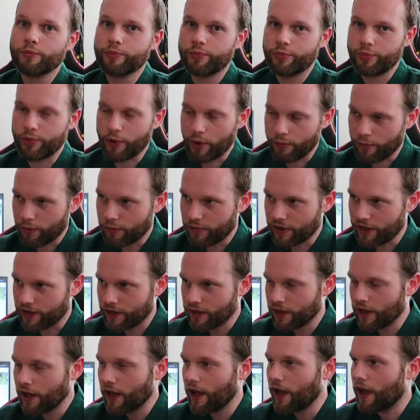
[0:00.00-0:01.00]
Probably.
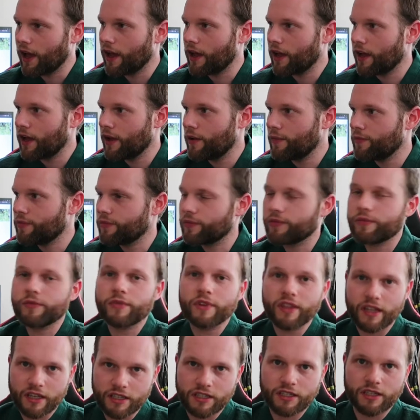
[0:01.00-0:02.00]
Um, but
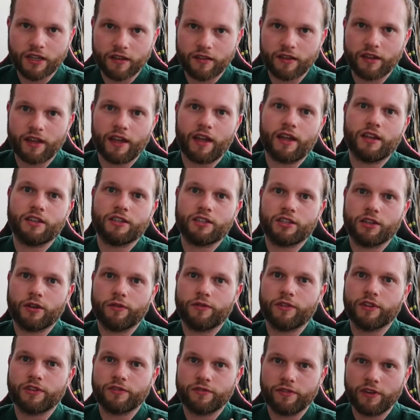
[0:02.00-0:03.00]
that's not the case of
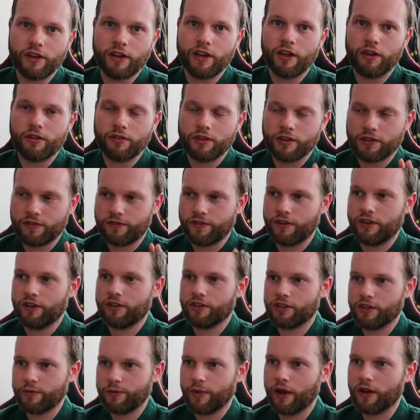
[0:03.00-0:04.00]
this video. This video
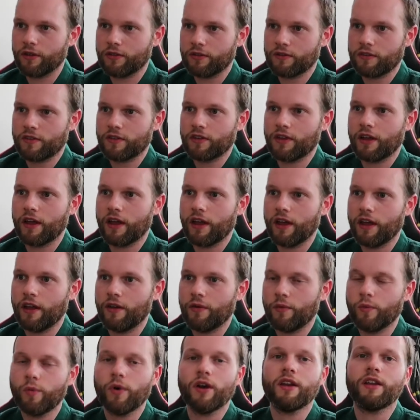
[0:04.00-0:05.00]
is about uh,
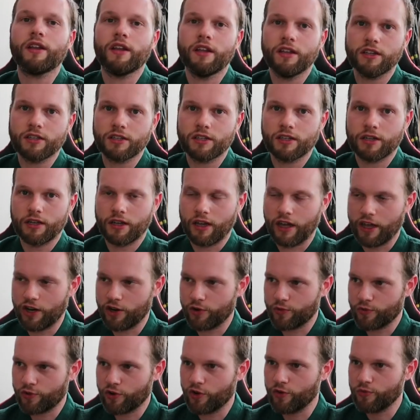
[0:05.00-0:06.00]
what is
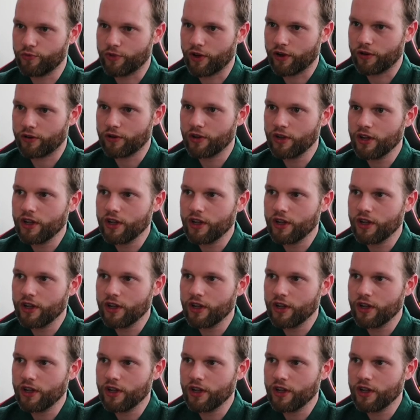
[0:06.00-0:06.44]
Haedong Kumdo.